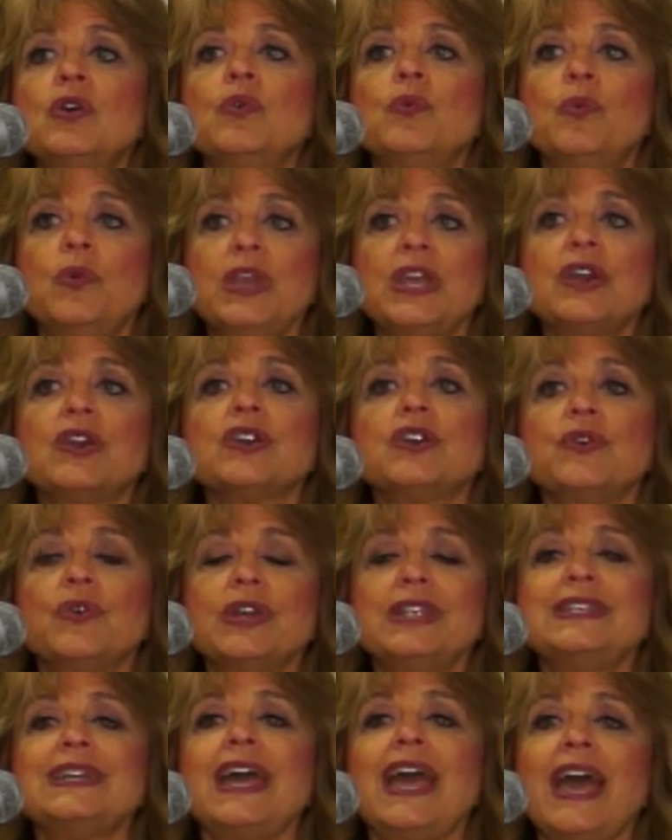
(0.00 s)
we are
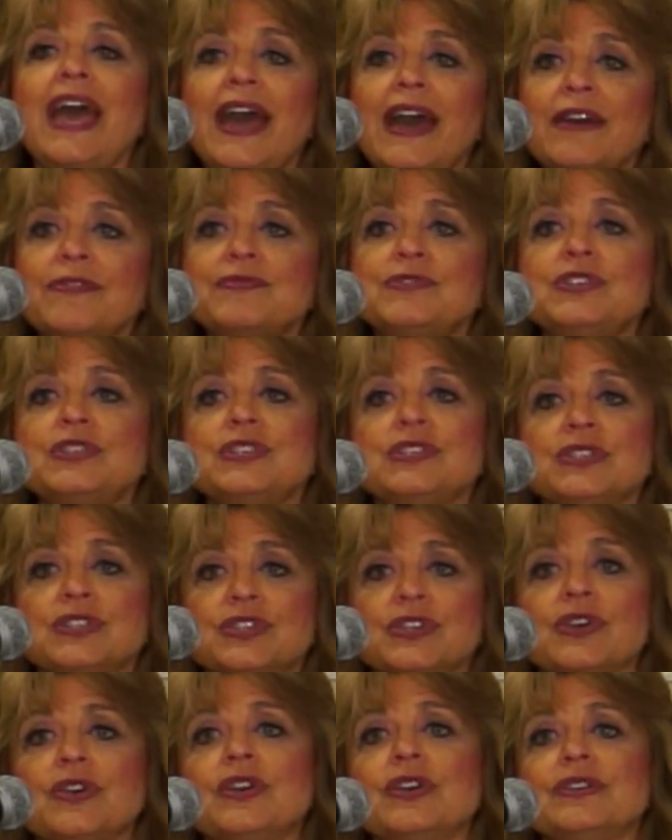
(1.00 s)
going to have to
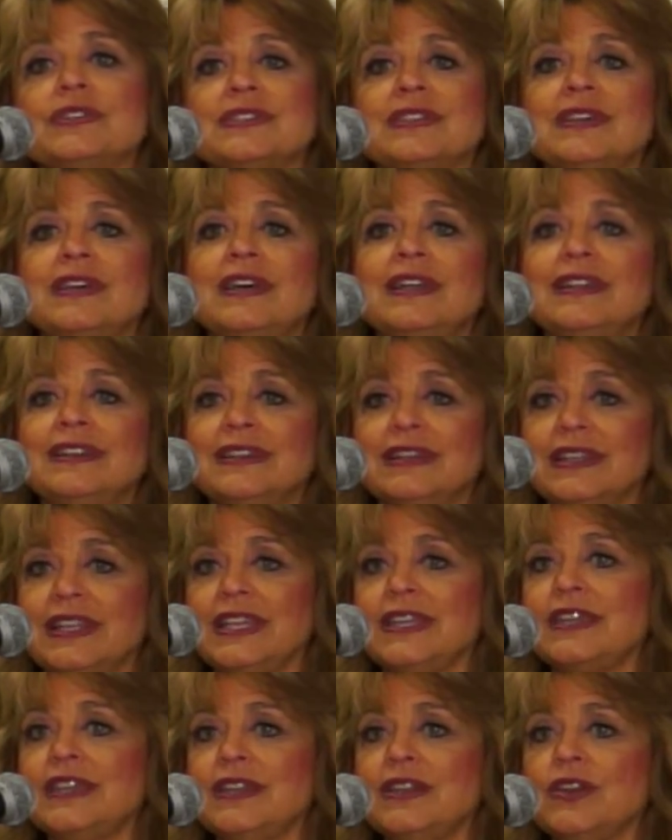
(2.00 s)
start
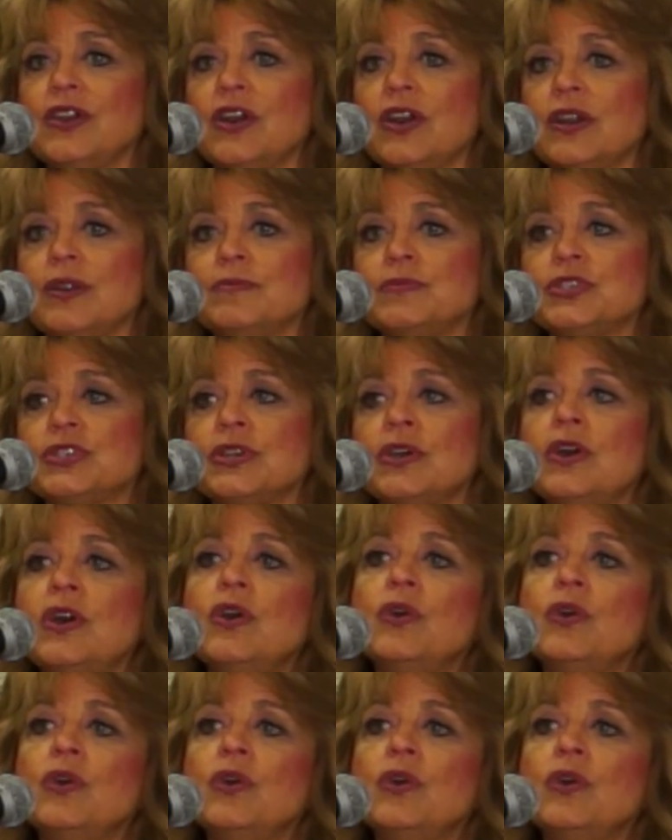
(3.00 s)
linking arms.